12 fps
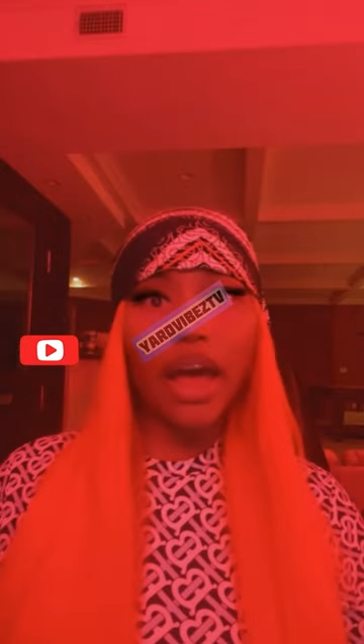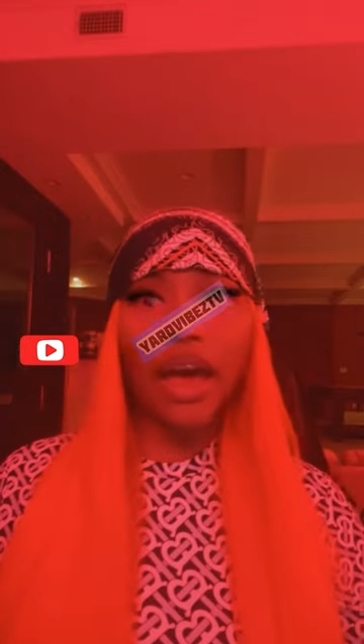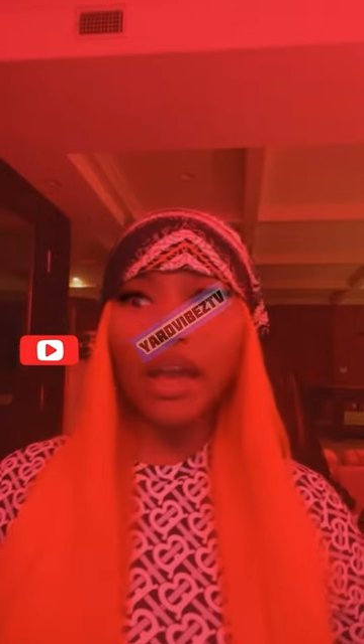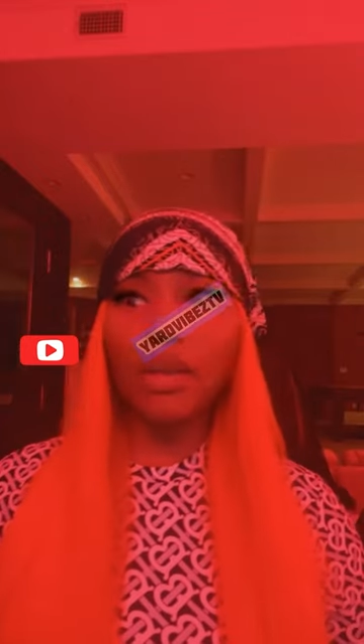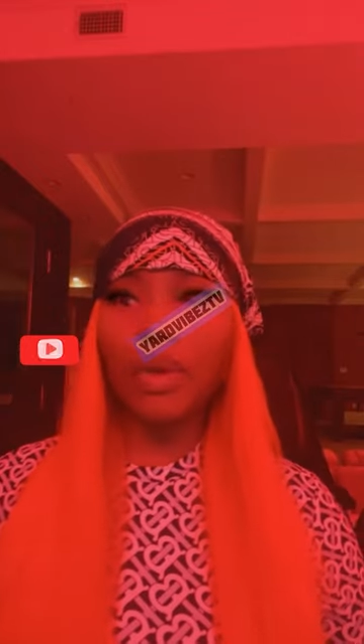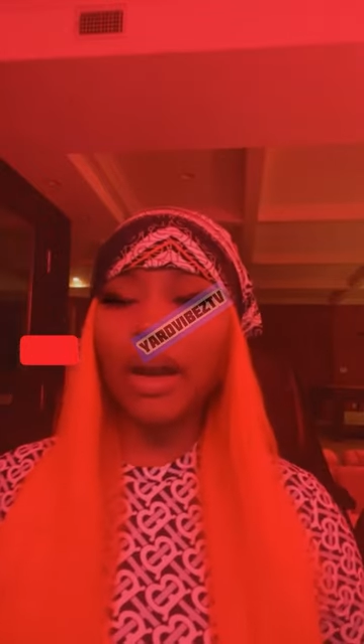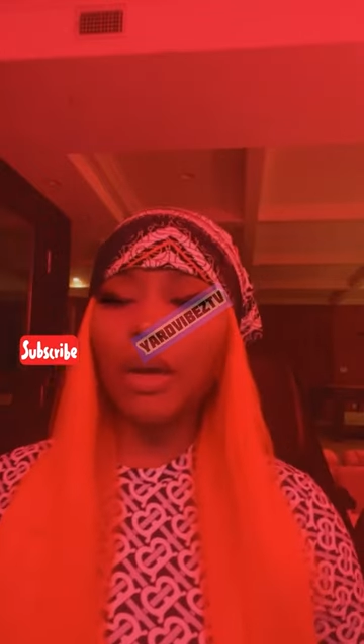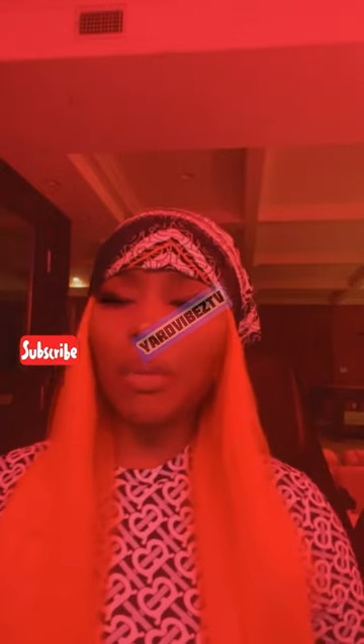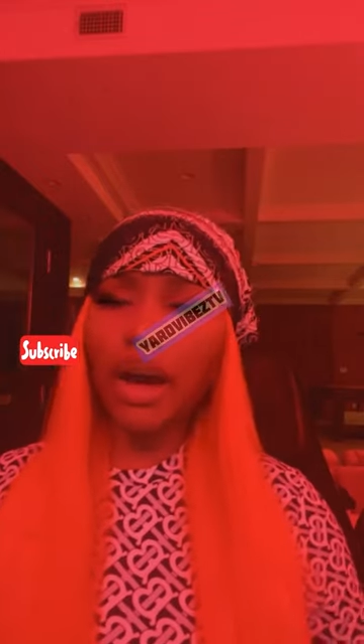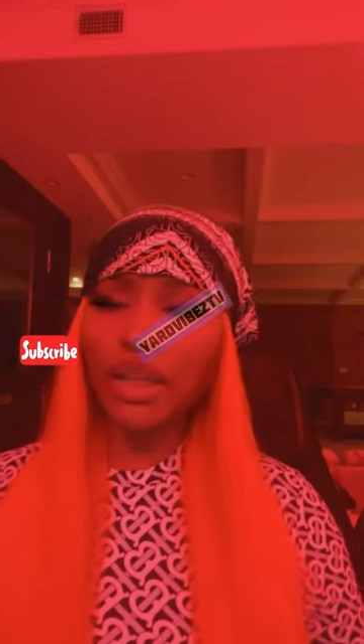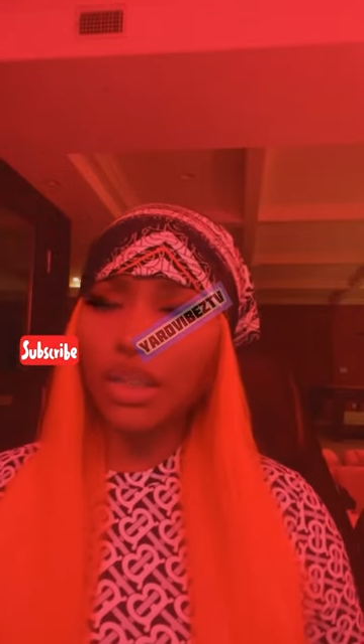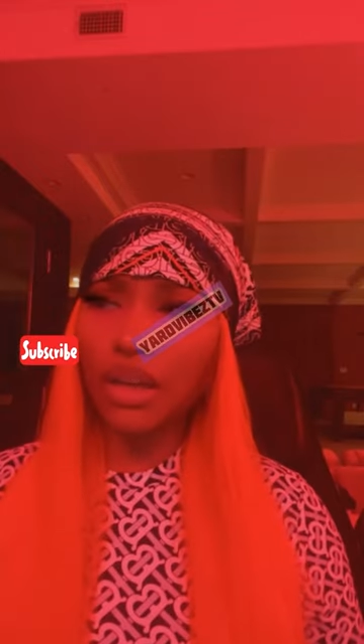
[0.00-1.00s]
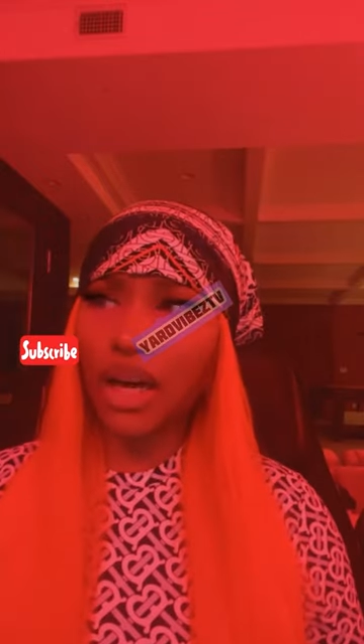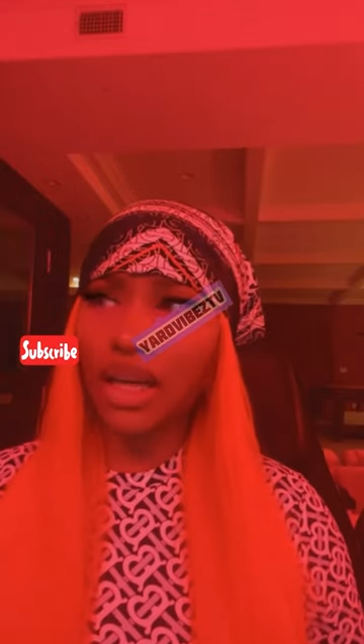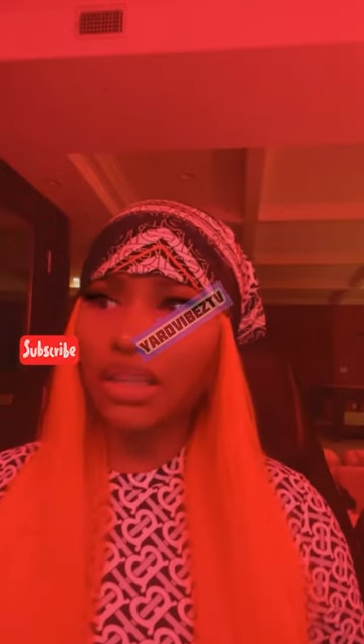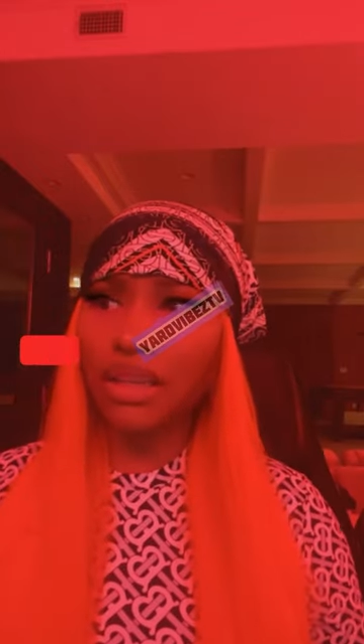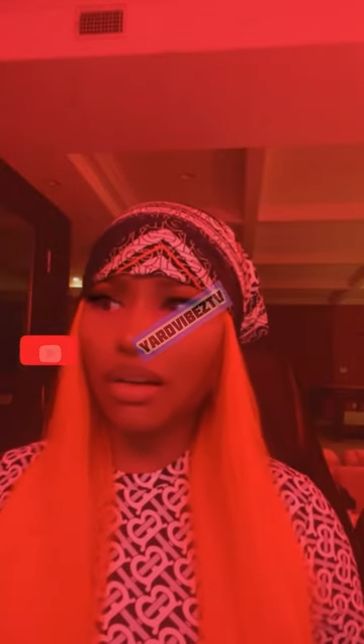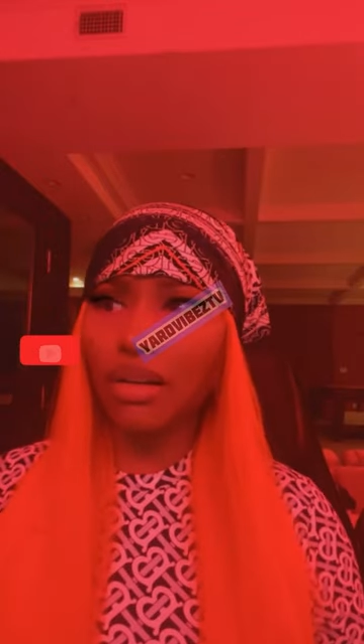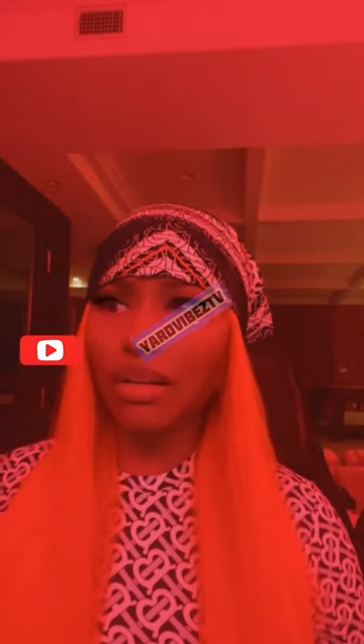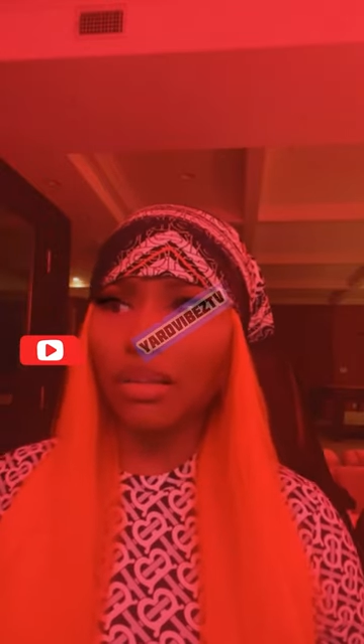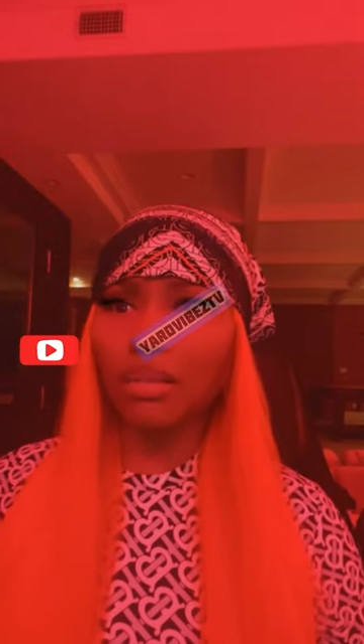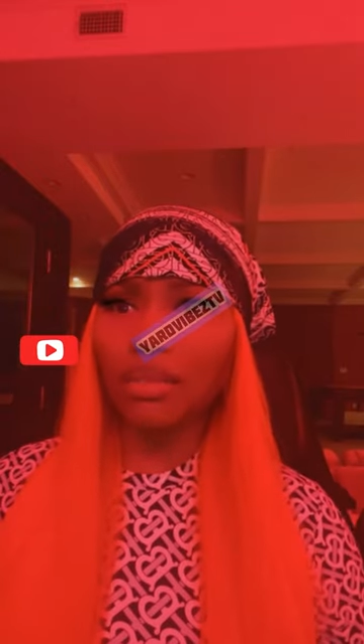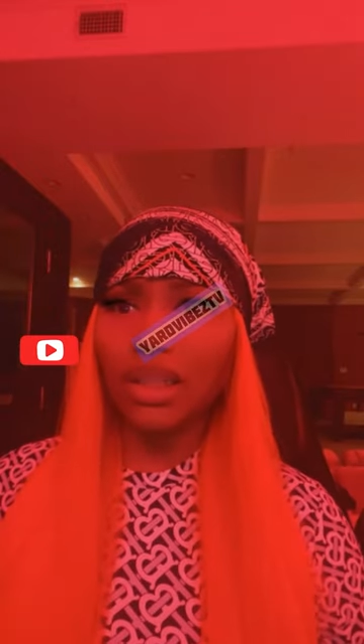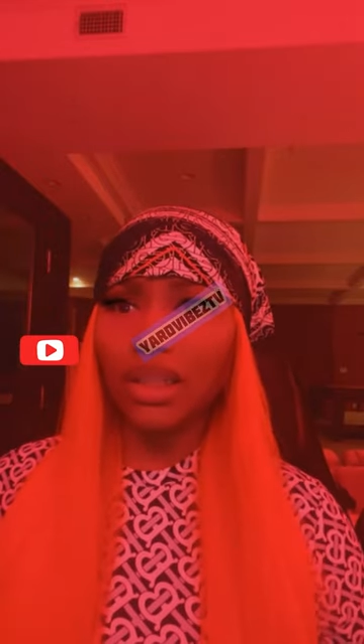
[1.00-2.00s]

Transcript: And when I watch her, I said, oh,